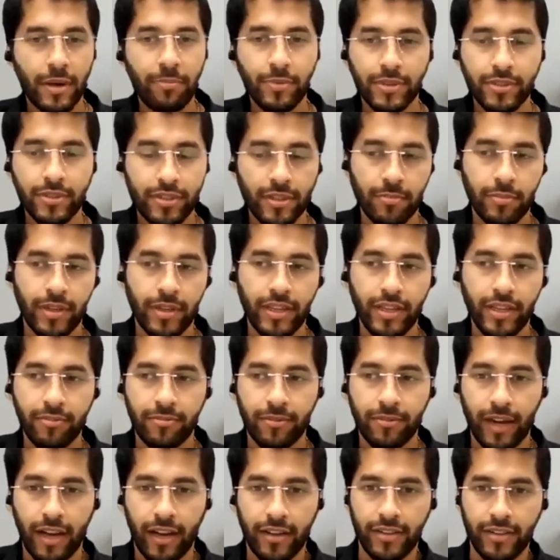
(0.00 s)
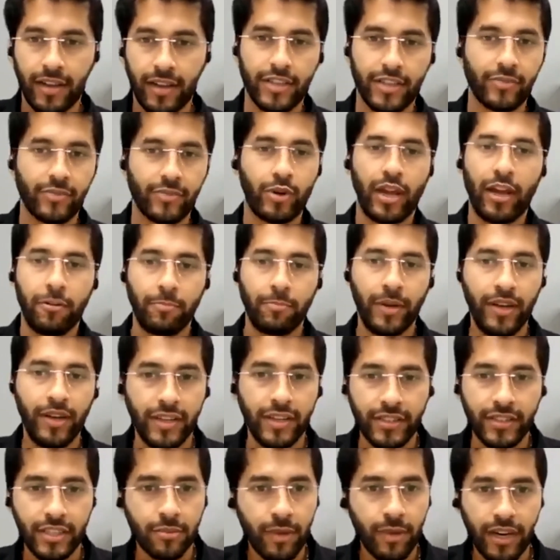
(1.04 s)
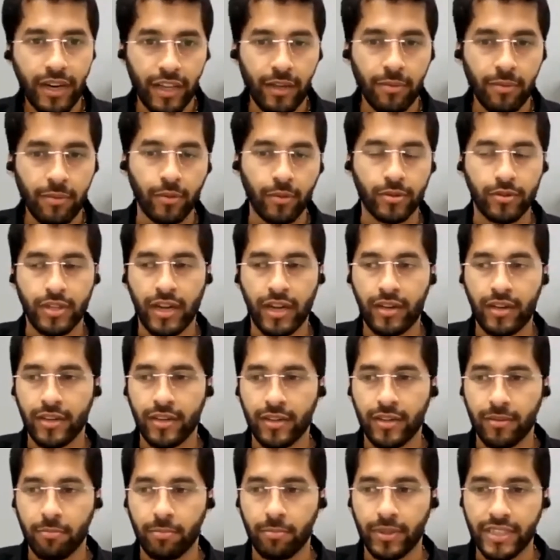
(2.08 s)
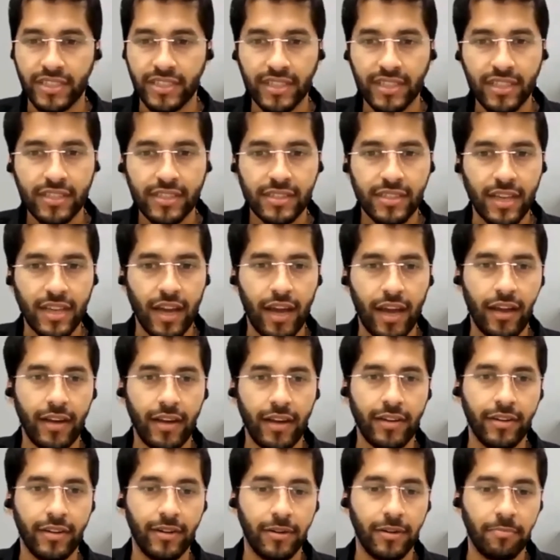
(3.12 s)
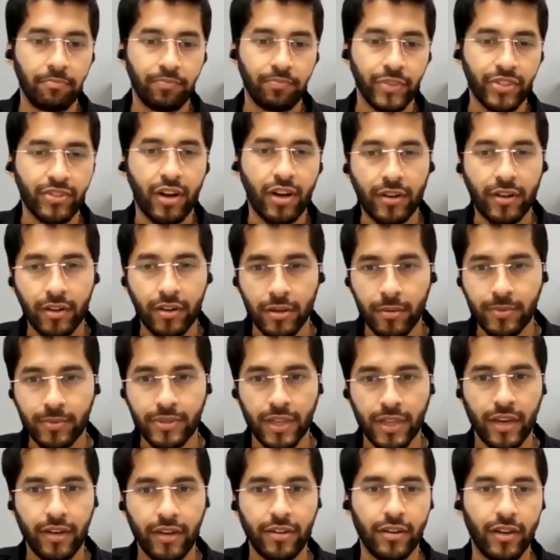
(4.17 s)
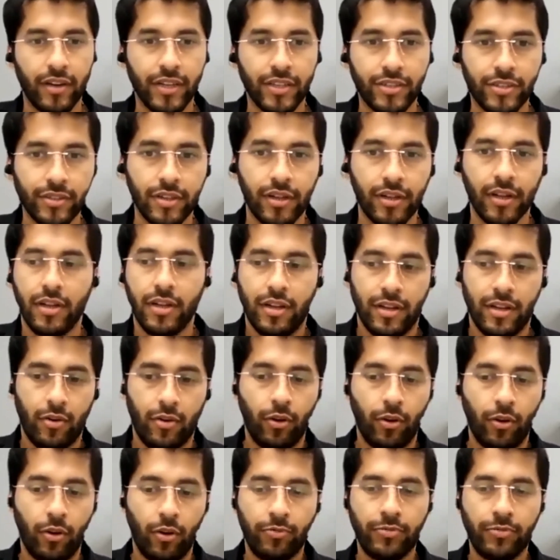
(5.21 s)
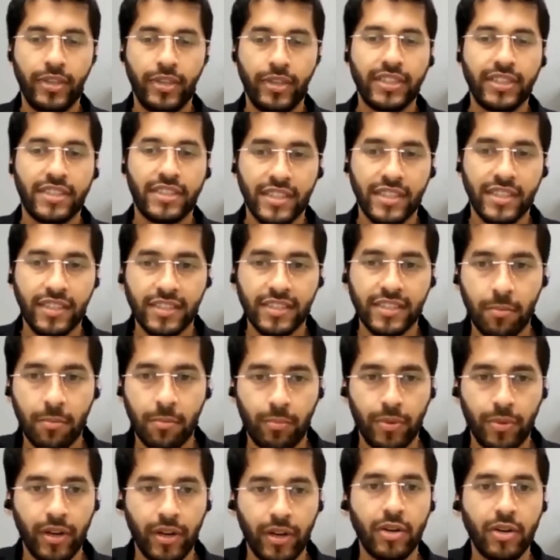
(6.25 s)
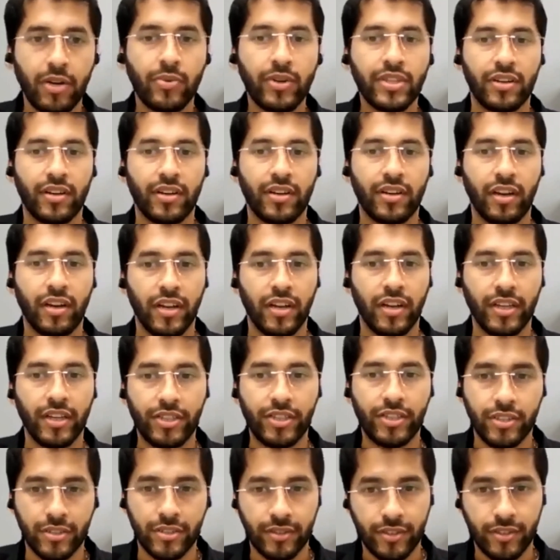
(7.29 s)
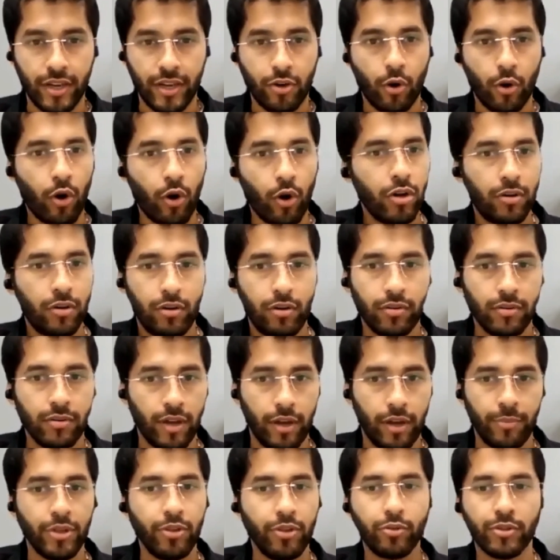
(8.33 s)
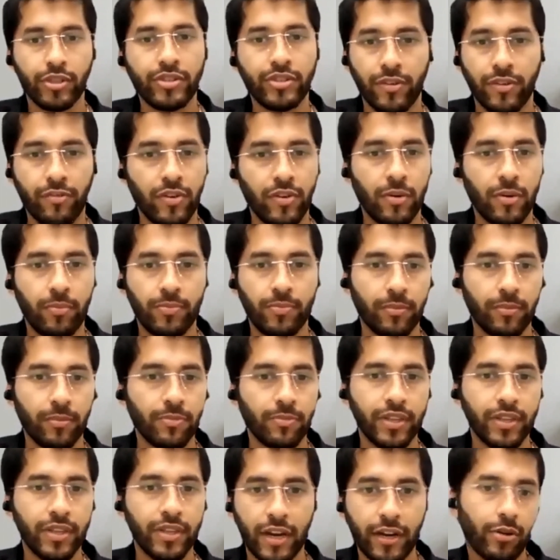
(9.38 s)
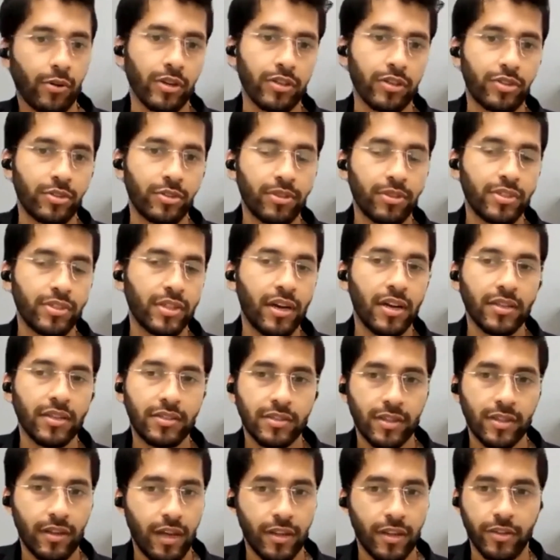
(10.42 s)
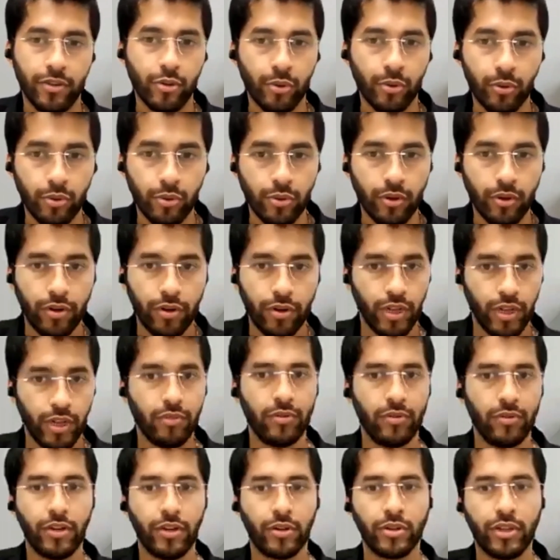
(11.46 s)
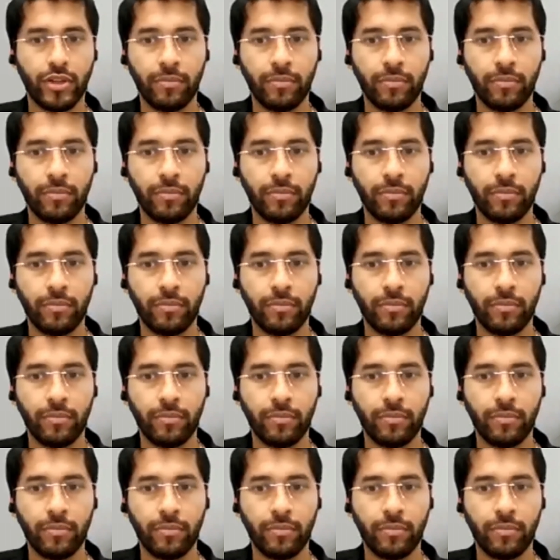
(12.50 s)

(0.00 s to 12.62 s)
personal belief, and that is what I've been teaching my team also, that business and startups and relations, all of these things are built with relations. They're not, you just develop something that your customers ask and you deliver it to